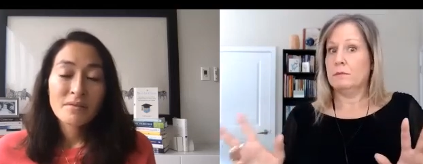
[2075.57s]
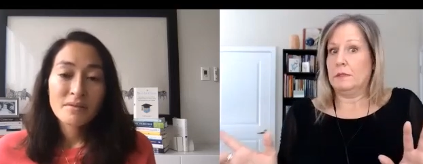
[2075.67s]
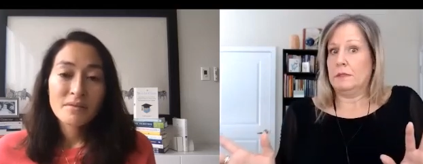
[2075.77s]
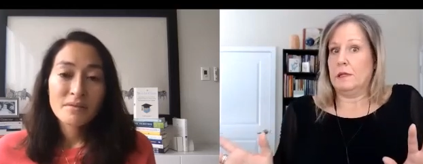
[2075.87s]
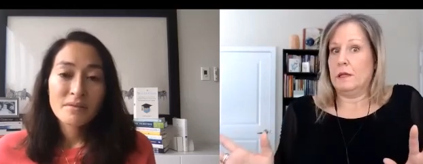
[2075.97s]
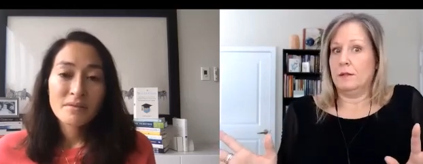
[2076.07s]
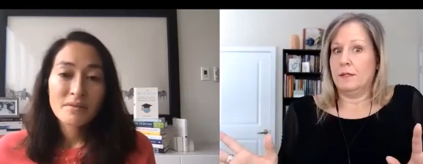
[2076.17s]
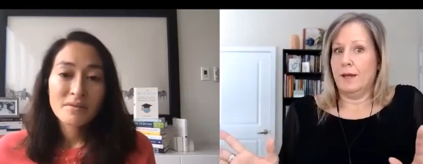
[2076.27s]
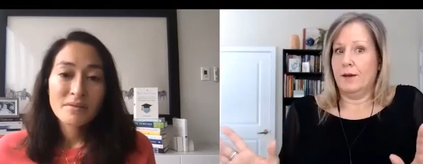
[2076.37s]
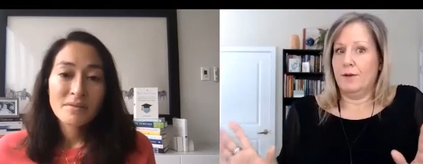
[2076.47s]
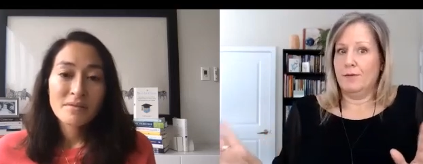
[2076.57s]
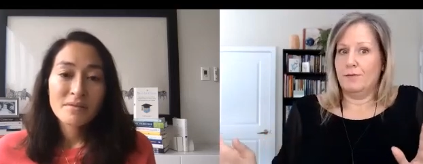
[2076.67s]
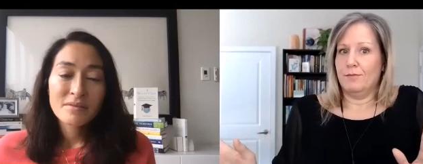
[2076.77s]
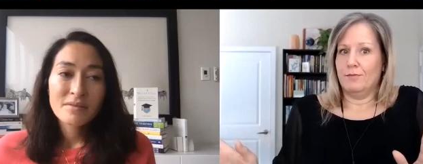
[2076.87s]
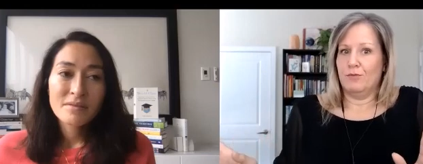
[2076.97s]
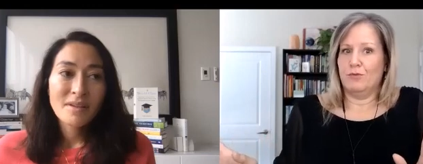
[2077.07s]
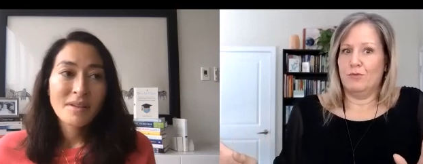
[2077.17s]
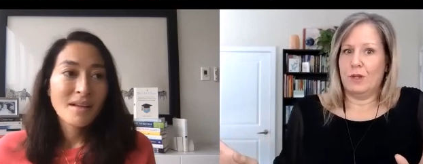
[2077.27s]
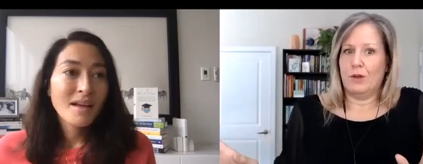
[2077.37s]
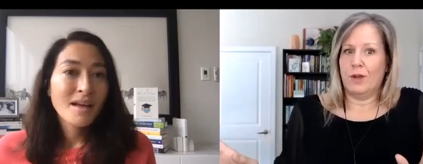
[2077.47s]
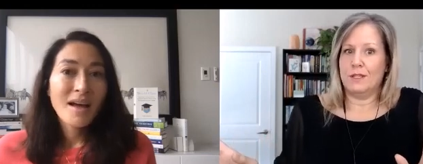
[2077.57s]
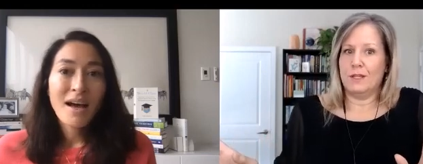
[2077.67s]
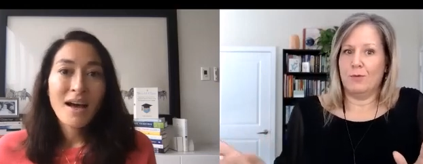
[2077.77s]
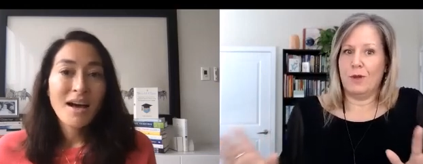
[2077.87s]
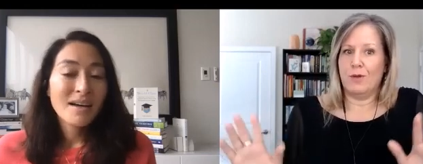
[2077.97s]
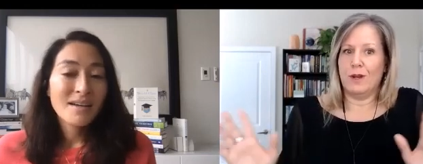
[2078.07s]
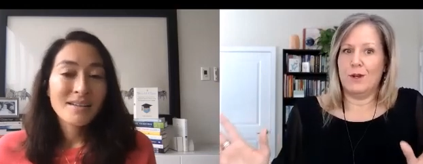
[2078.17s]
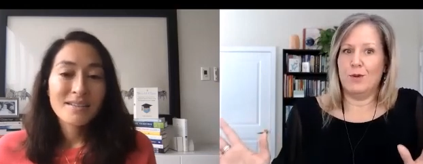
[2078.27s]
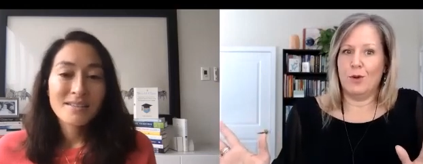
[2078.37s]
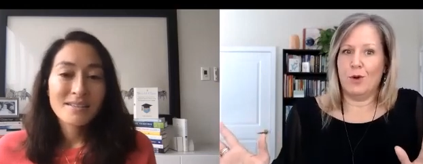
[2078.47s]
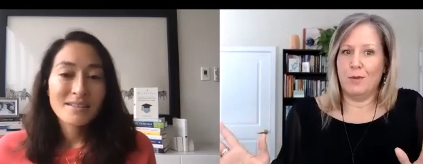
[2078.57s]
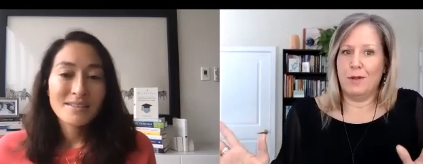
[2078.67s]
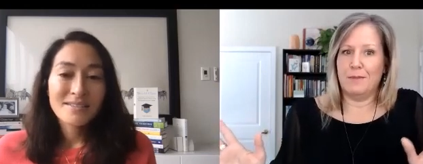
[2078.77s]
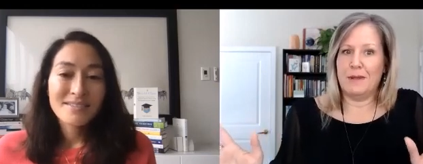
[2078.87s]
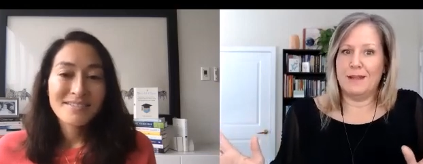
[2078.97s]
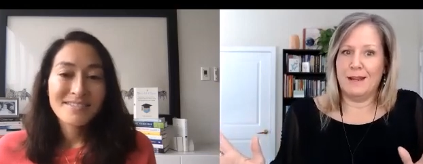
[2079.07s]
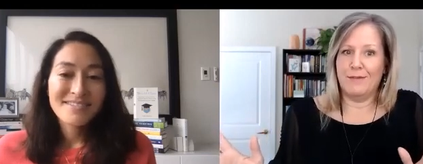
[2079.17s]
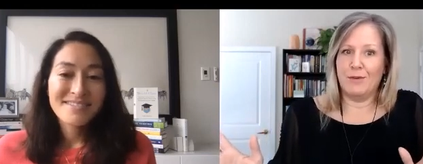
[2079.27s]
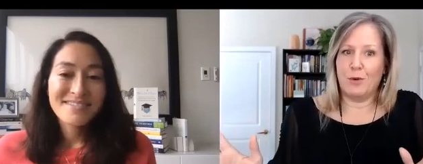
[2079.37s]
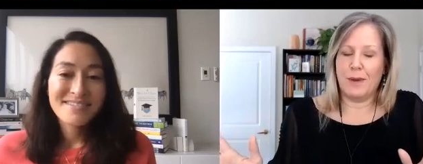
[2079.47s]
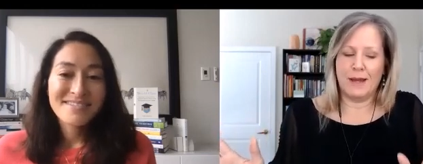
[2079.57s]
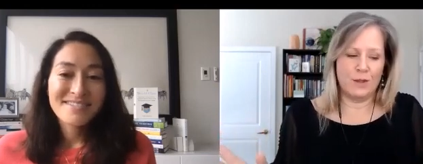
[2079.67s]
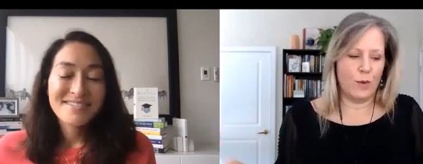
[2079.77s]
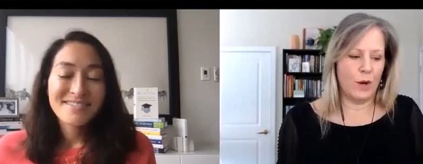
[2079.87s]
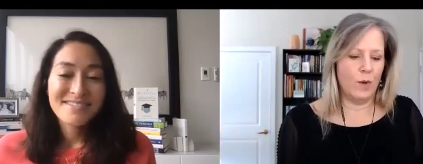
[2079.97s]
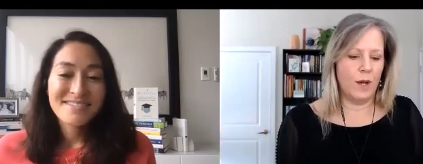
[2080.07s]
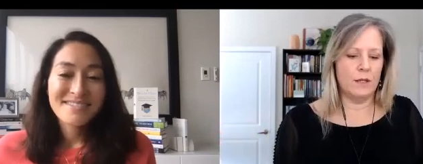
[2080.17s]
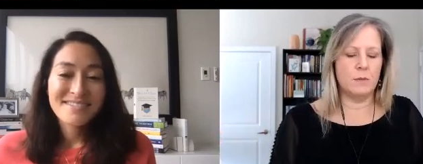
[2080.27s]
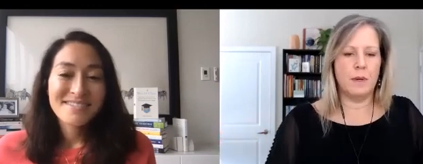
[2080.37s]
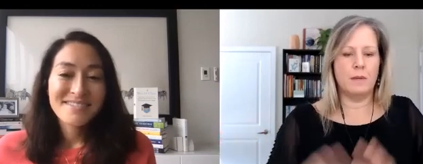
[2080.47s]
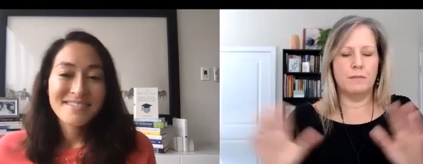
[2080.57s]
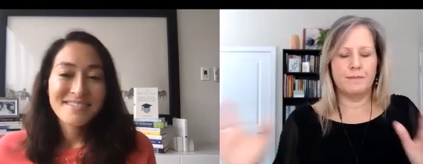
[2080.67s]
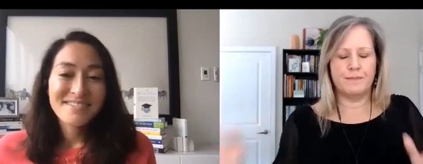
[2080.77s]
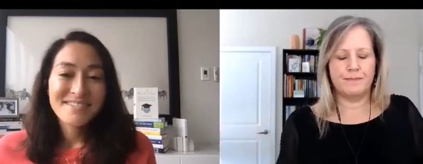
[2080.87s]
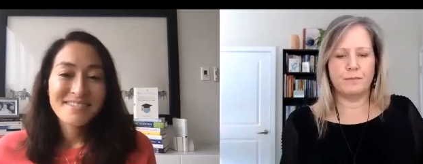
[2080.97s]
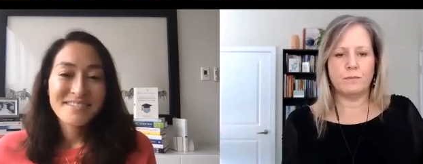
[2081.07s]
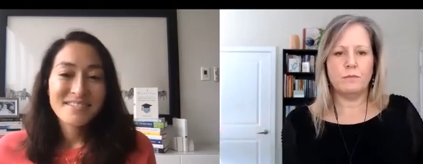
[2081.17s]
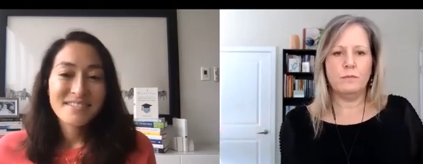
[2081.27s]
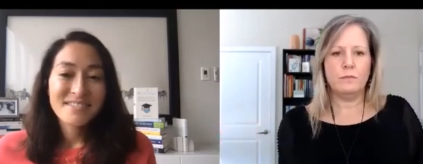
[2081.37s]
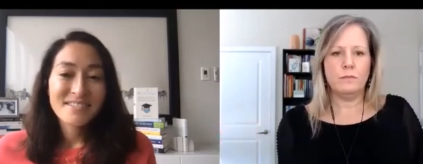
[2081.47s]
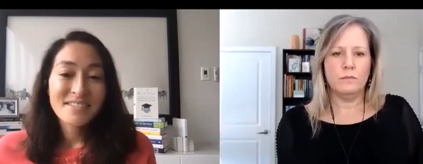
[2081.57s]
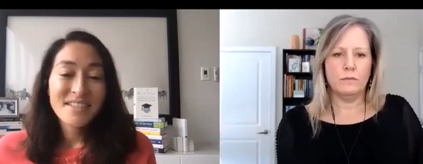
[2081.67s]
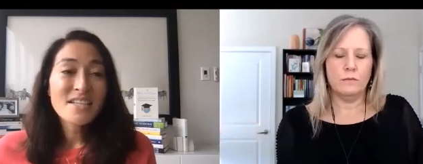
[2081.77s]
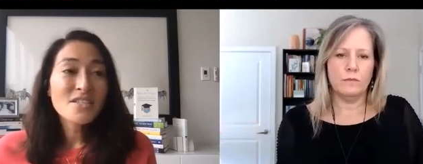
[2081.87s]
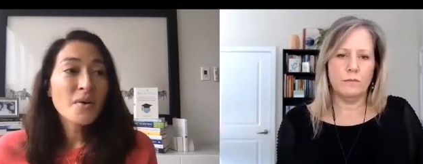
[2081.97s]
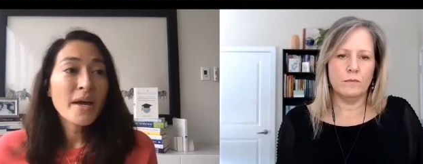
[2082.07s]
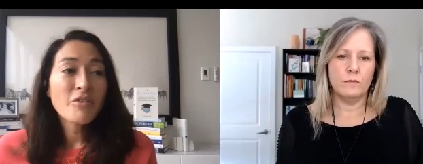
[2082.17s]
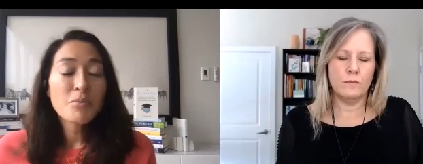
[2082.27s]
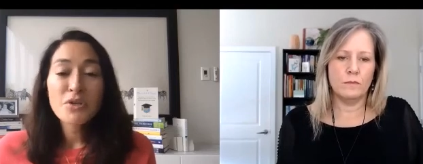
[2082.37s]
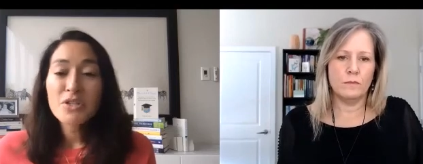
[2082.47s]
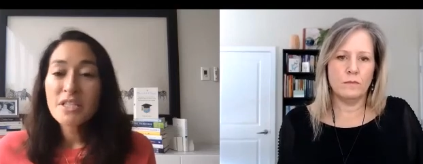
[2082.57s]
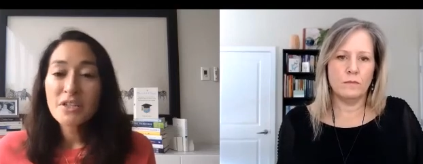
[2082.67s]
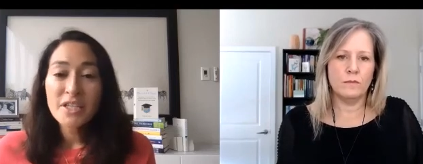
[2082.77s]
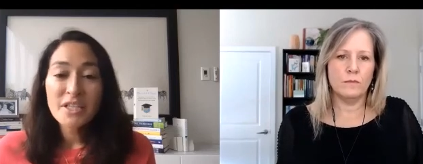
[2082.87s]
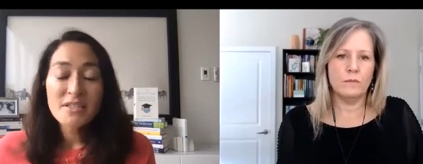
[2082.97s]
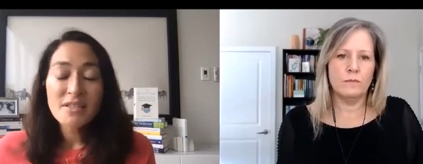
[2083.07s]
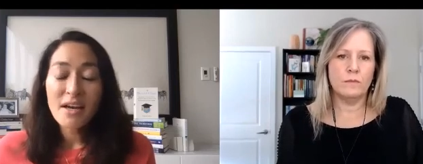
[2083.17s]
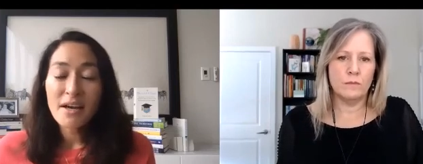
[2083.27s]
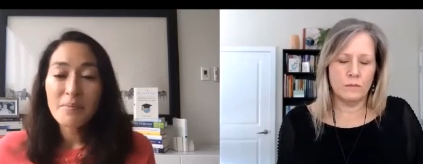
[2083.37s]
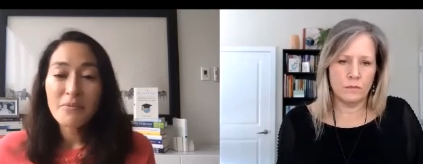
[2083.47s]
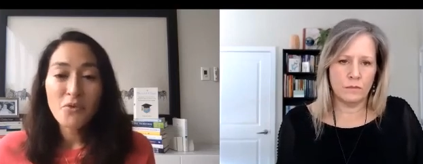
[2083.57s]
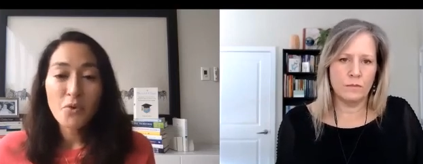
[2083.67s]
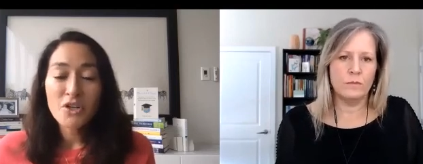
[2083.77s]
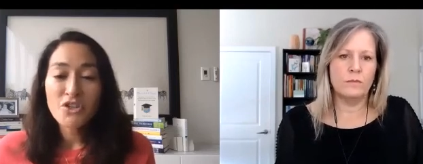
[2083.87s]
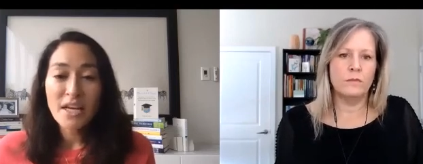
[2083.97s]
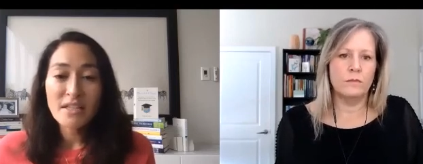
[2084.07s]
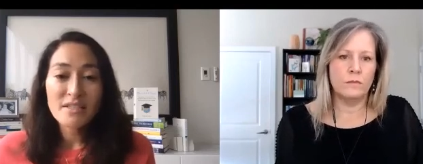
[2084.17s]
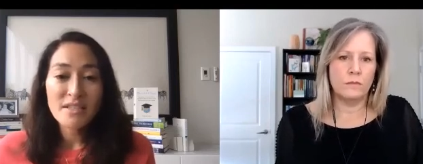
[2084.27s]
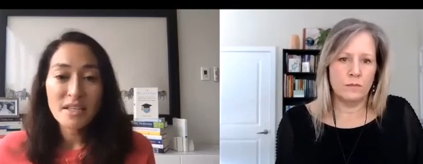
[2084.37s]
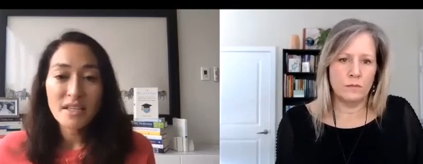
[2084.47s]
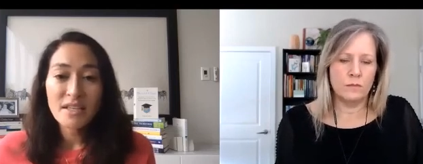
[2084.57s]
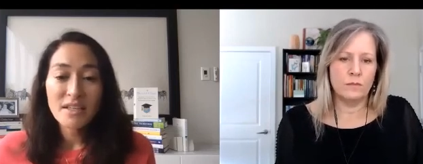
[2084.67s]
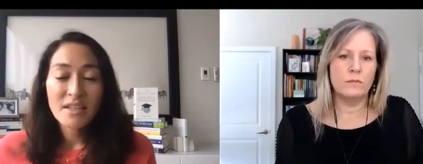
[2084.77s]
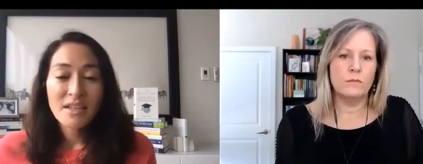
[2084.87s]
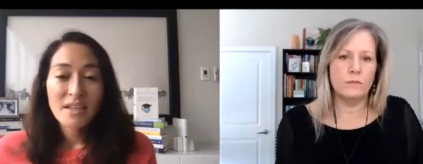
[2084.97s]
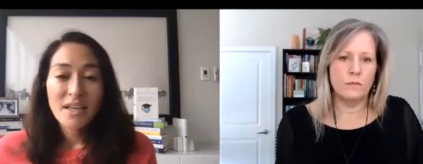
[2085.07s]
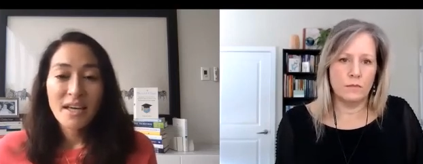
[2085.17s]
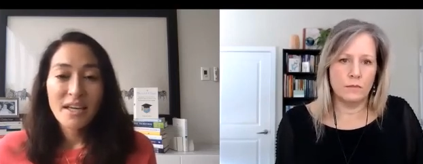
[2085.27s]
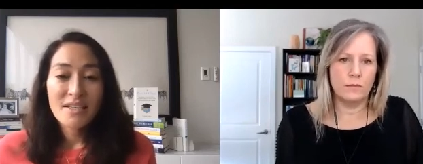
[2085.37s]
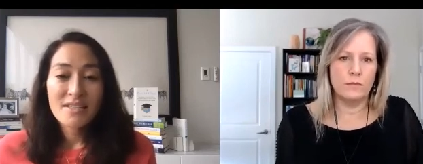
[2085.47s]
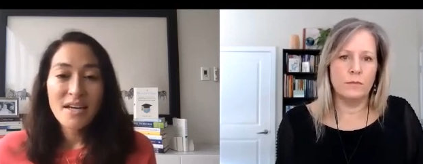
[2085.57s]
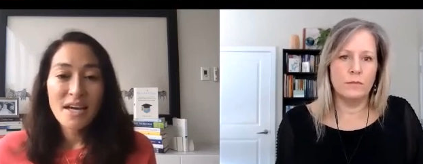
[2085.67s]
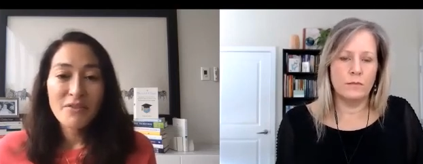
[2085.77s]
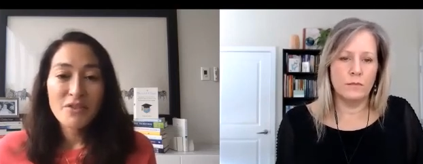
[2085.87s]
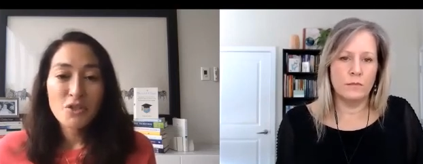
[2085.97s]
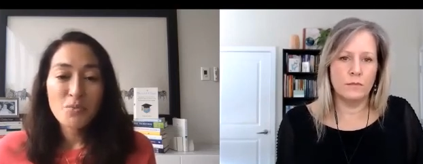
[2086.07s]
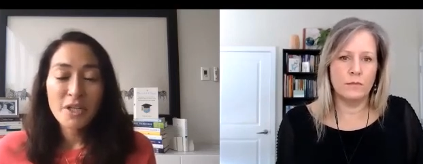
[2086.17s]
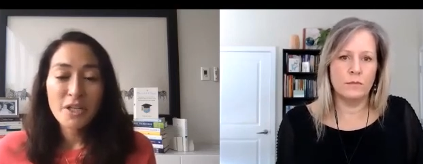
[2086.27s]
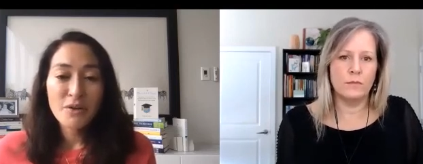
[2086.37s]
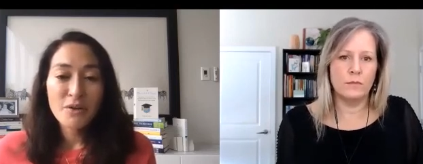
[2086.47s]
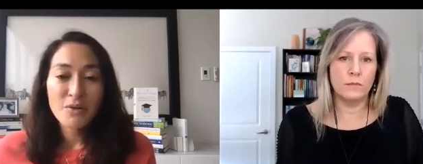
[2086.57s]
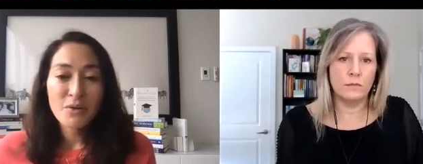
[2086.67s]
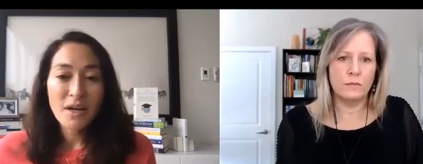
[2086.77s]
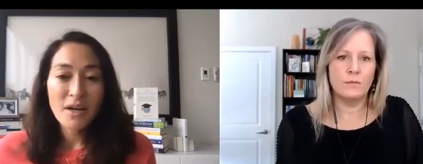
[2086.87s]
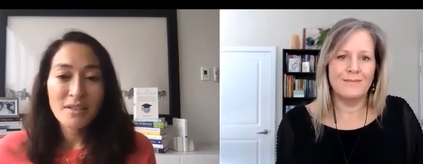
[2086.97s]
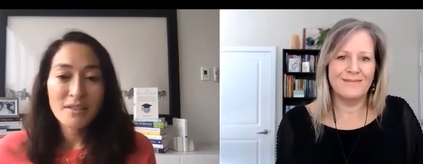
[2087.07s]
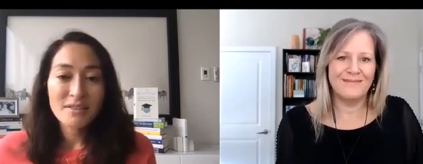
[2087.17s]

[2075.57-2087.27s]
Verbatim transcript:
Speaker 1: settle down, it creates and we create a new normal. I mean, it'll never go back the way it was, but
Speaker 2: yeah. So I have a book series um, for Gen Z and it's kind of a superhero uh,